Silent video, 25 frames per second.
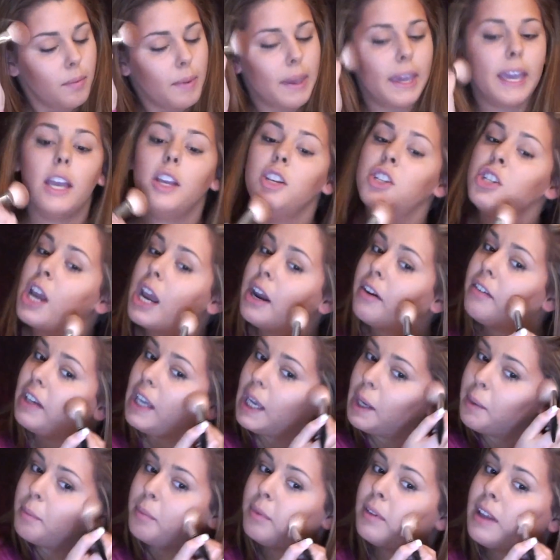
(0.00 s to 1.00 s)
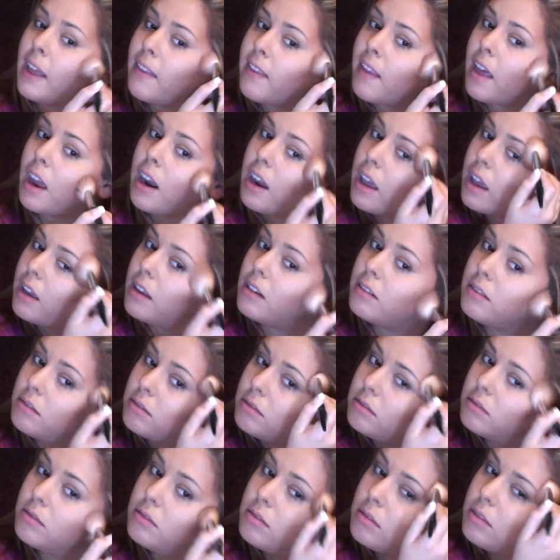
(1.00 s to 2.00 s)
Making sure I really blend that in
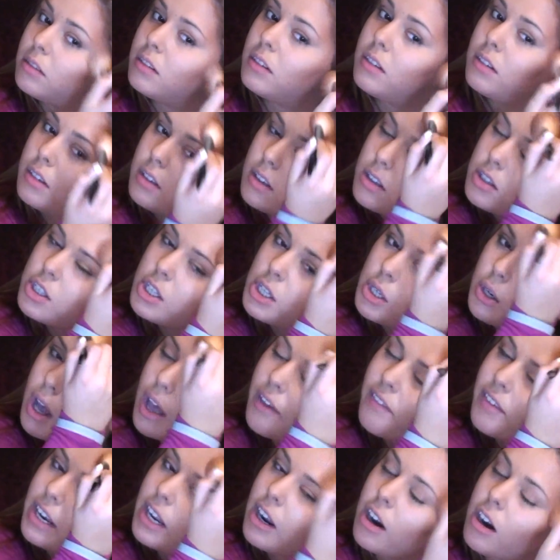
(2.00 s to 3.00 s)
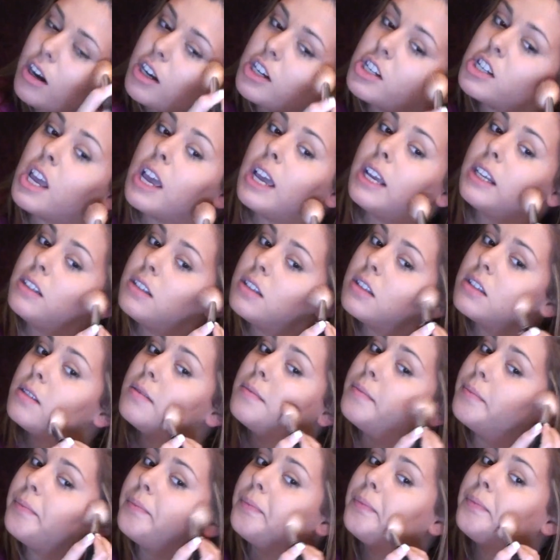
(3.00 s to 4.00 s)
so you don't have any harsh
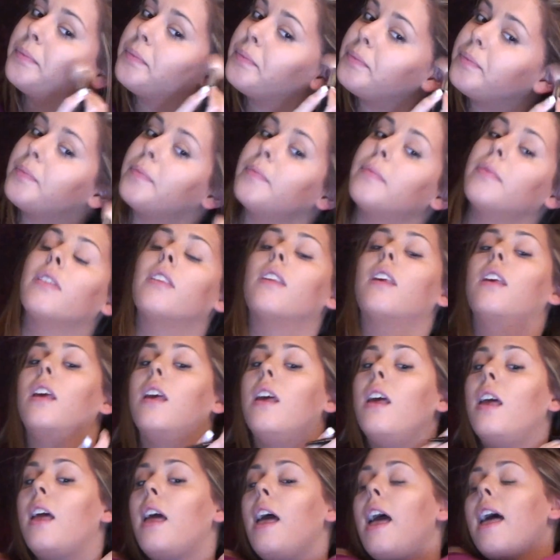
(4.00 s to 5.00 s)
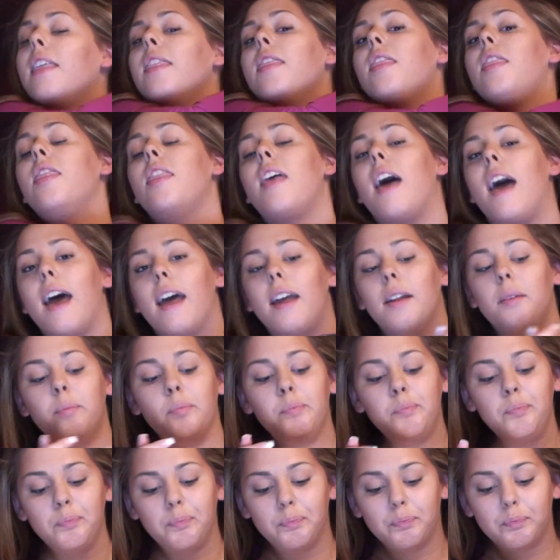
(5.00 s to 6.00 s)
lines. And
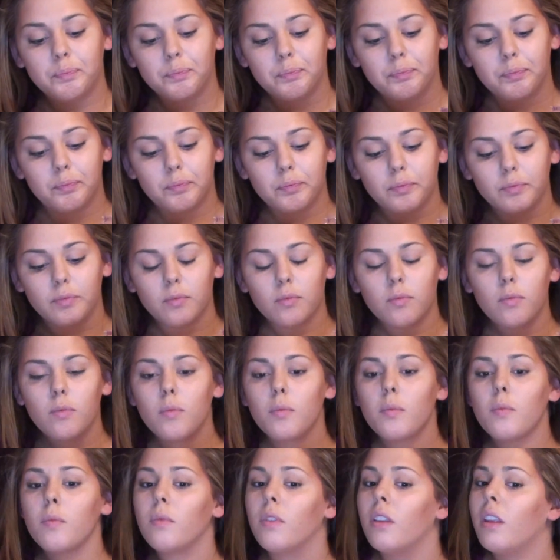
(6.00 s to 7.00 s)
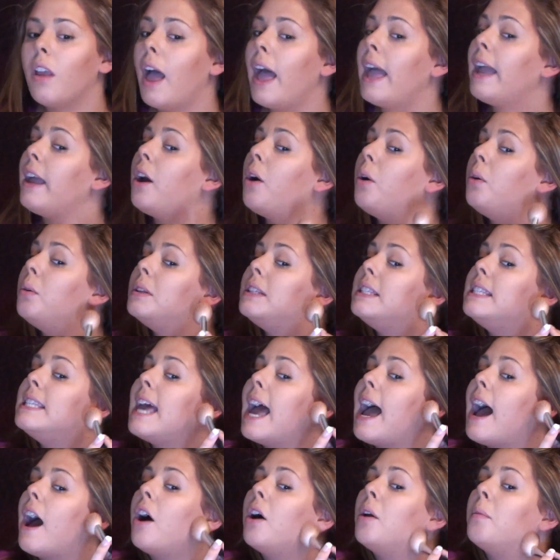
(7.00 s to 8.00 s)
then I go
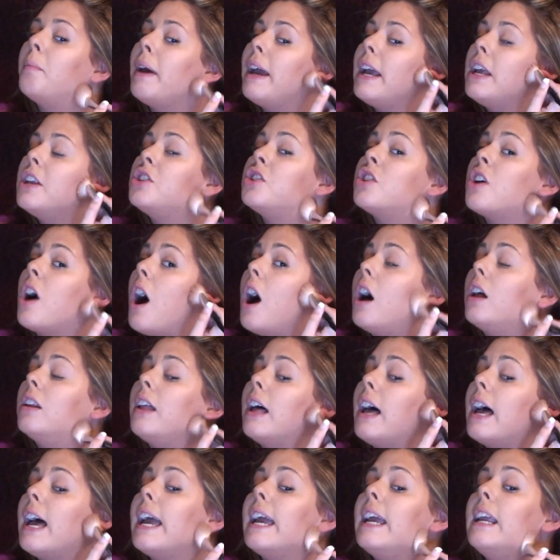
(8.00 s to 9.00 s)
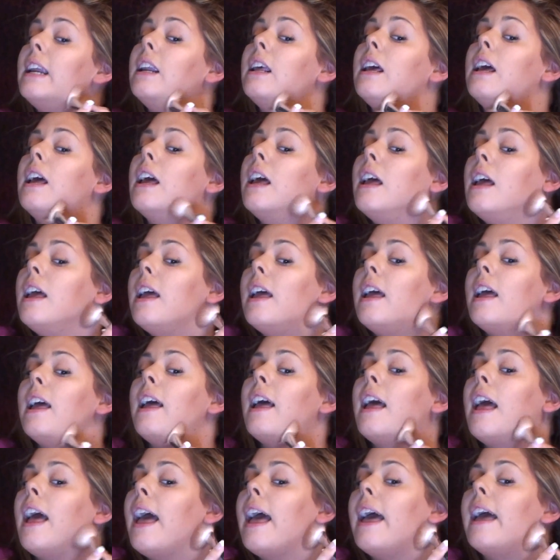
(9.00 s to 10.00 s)
down my jawline
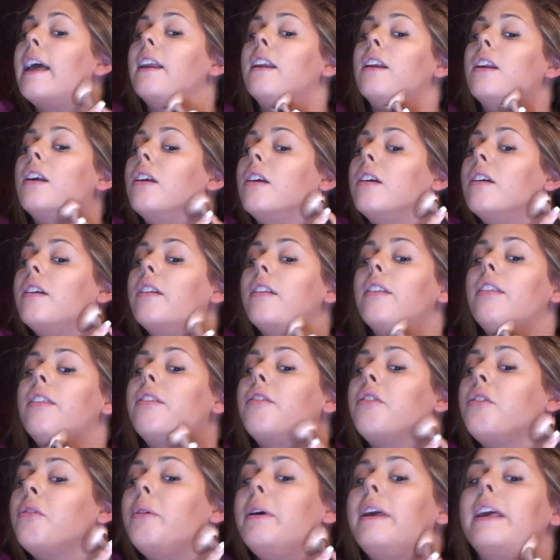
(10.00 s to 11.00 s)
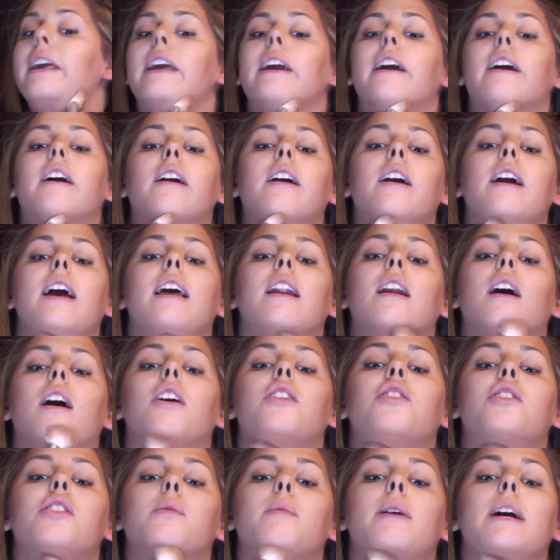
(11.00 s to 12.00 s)
and through here and
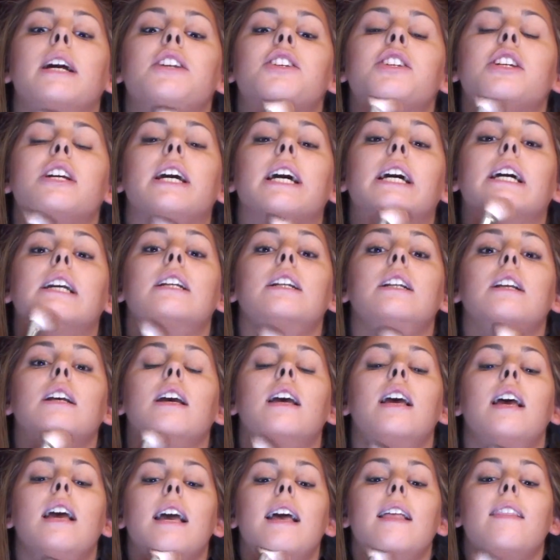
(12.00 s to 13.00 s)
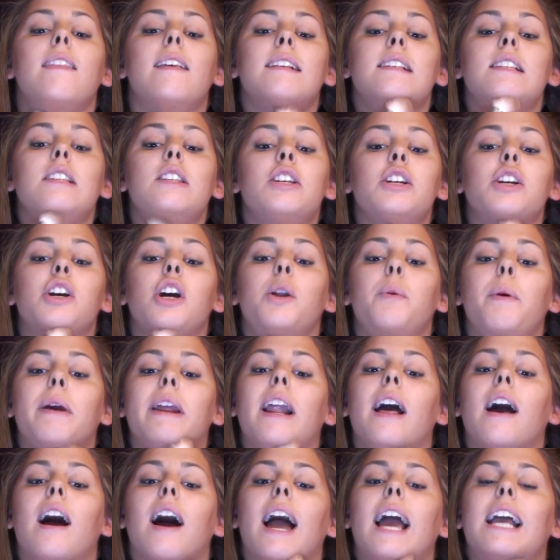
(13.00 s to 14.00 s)
under my chin. This is a good
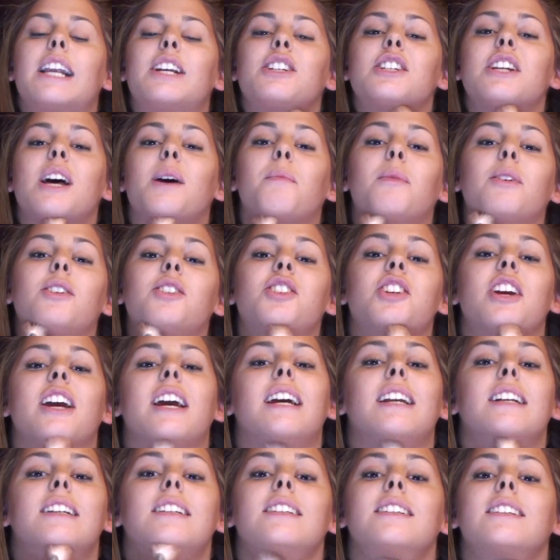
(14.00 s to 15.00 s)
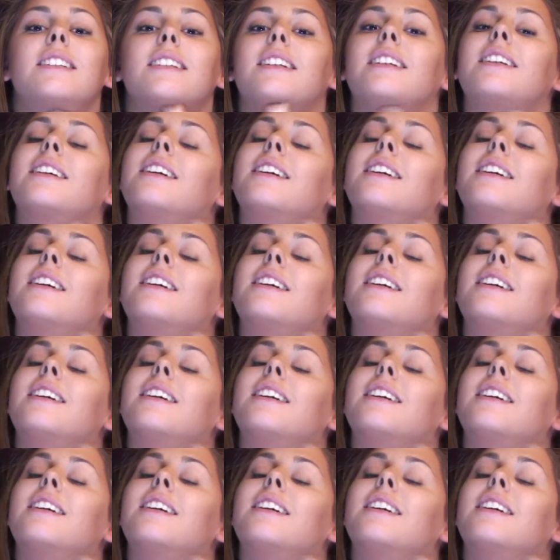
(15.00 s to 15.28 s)
way to hide your double chin.